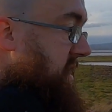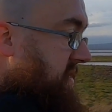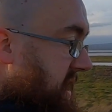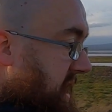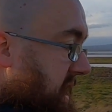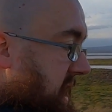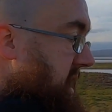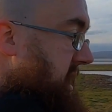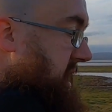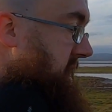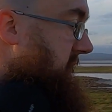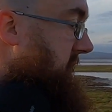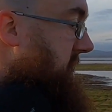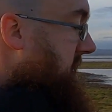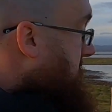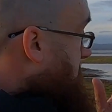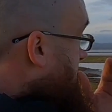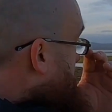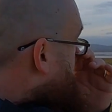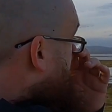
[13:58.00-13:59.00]
the
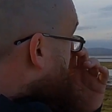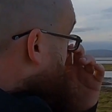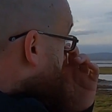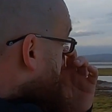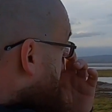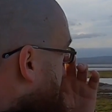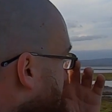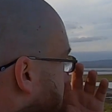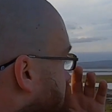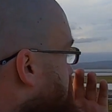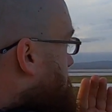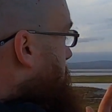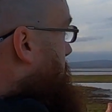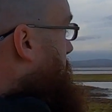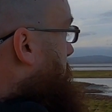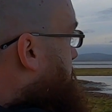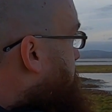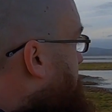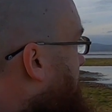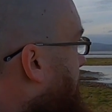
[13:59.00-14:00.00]

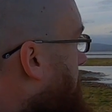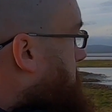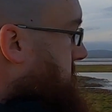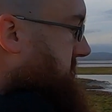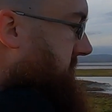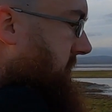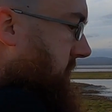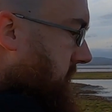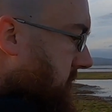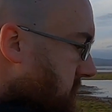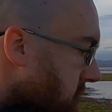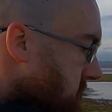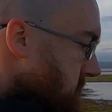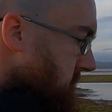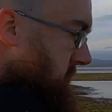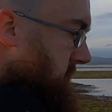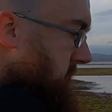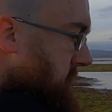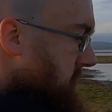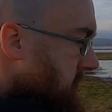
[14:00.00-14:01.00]
northbound
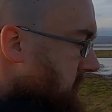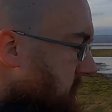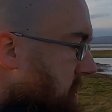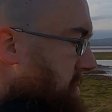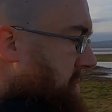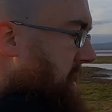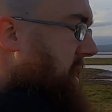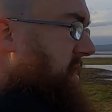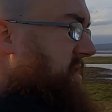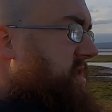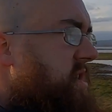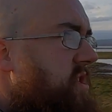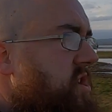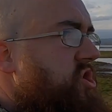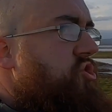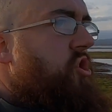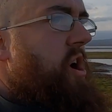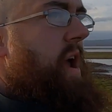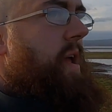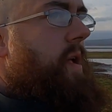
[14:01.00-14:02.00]
part of the
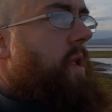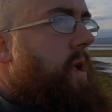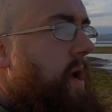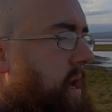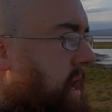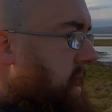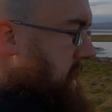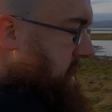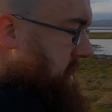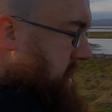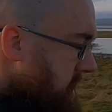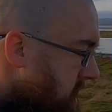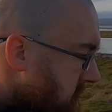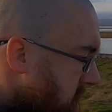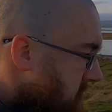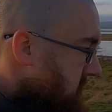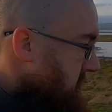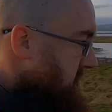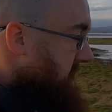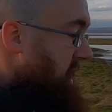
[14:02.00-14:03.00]
trail.
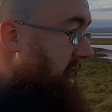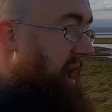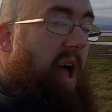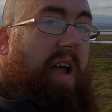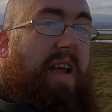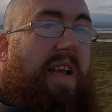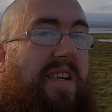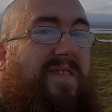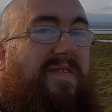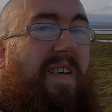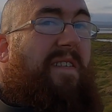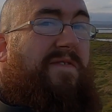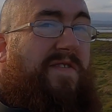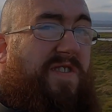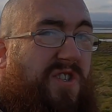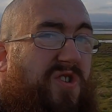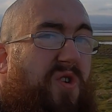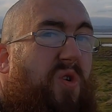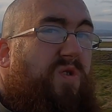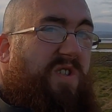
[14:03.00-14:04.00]
I've
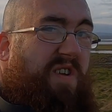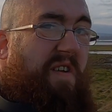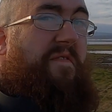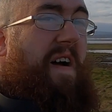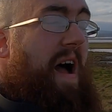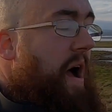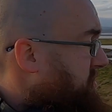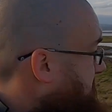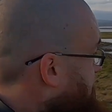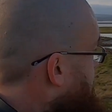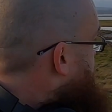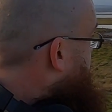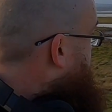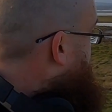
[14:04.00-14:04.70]
sort of found it,